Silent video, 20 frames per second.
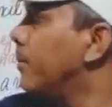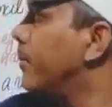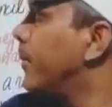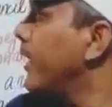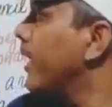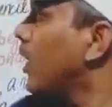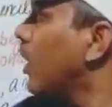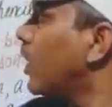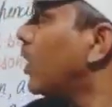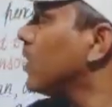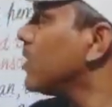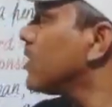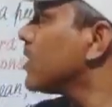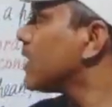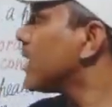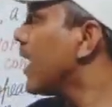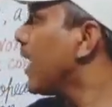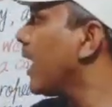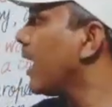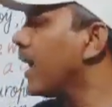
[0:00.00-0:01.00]

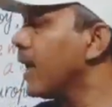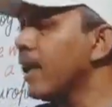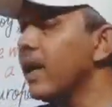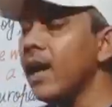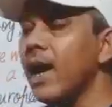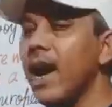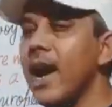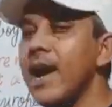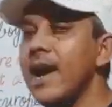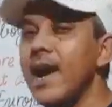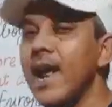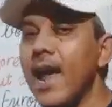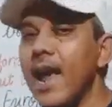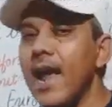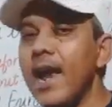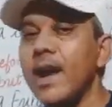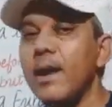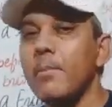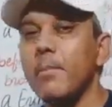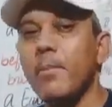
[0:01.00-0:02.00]
Because A and
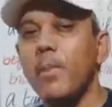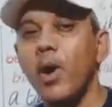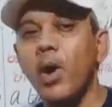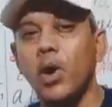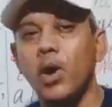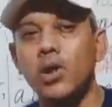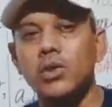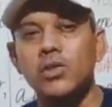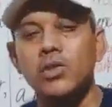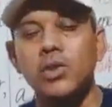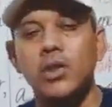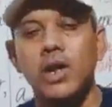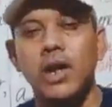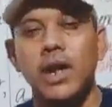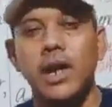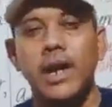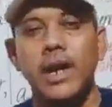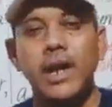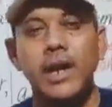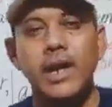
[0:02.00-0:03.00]
N both
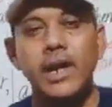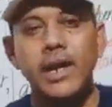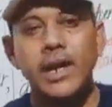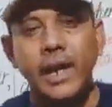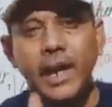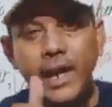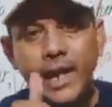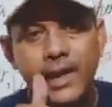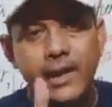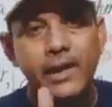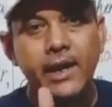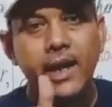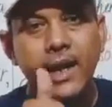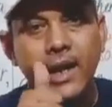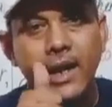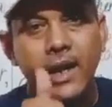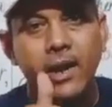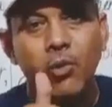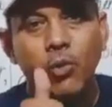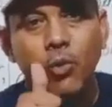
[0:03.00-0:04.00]
indicate
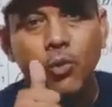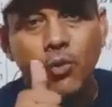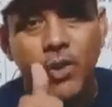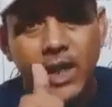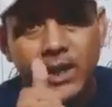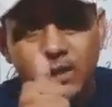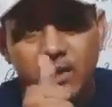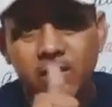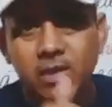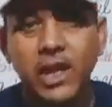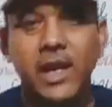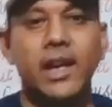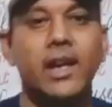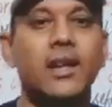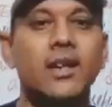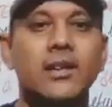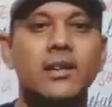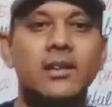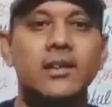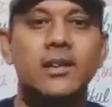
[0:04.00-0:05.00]
one
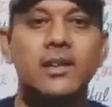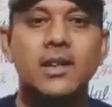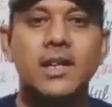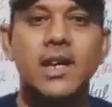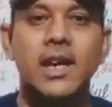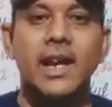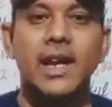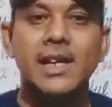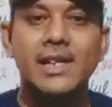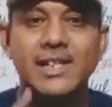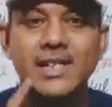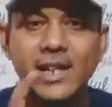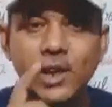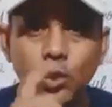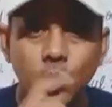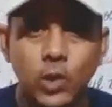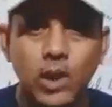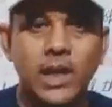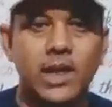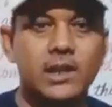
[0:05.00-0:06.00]
thing, a
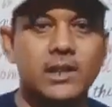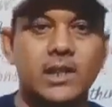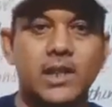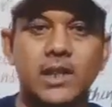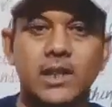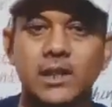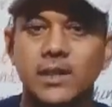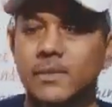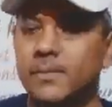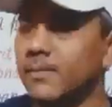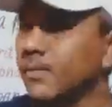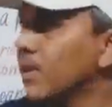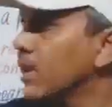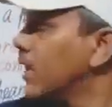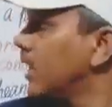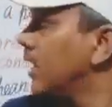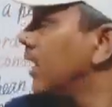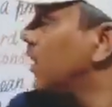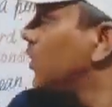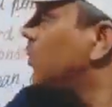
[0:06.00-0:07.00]
singular thing.
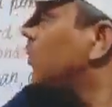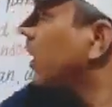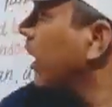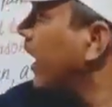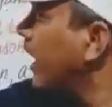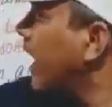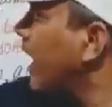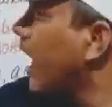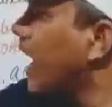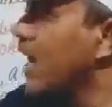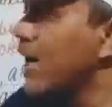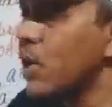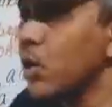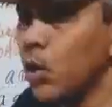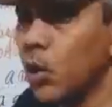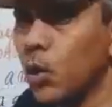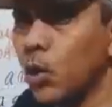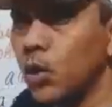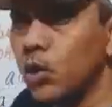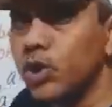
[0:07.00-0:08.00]
They are
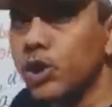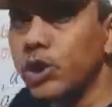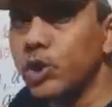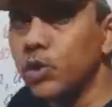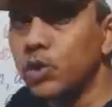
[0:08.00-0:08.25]
not